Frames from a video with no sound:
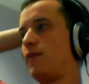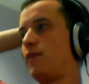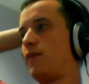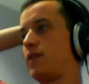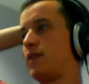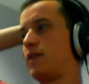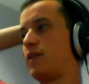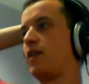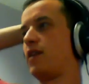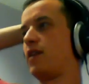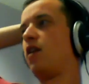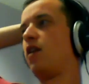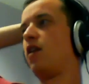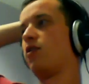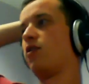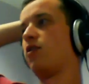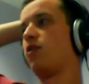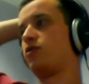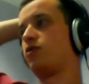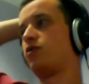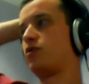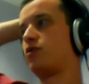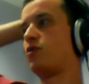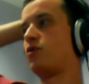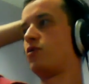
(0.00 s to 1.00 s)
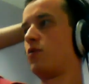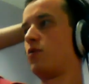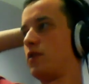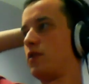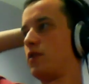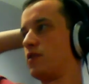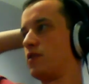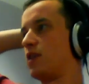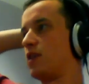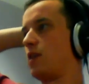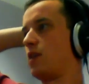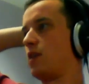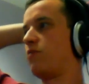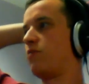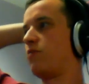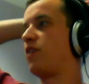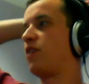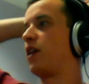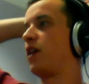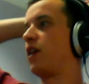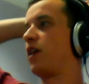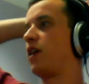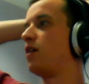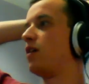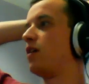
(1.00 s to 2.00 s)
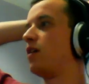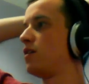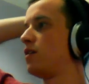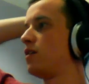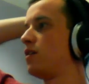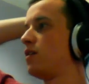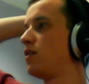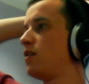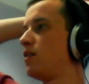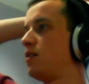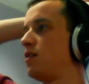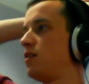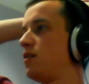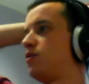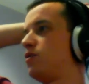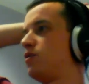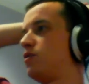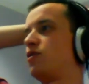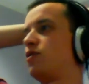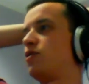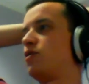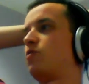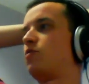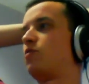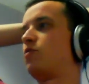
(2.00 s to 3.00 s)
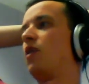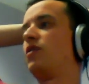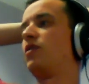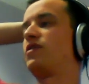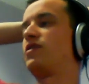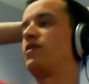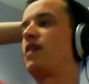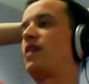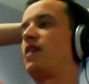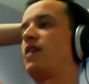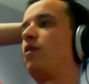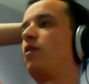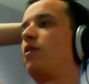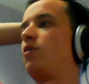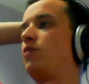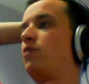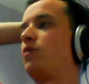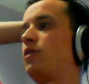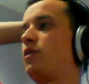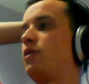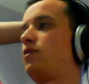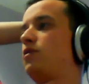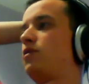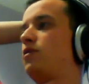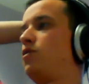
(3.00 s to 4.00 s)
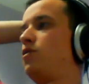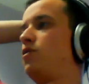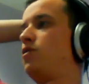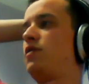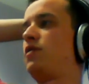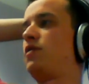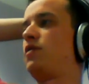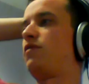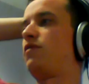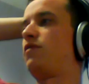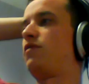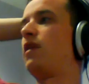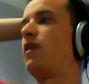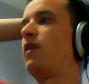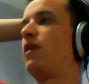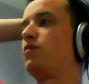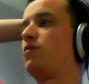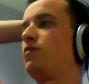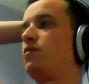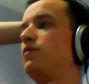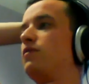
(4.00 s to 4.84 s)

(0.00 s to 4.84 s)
date are just doing the same thing. just one's downloading 2 different levels of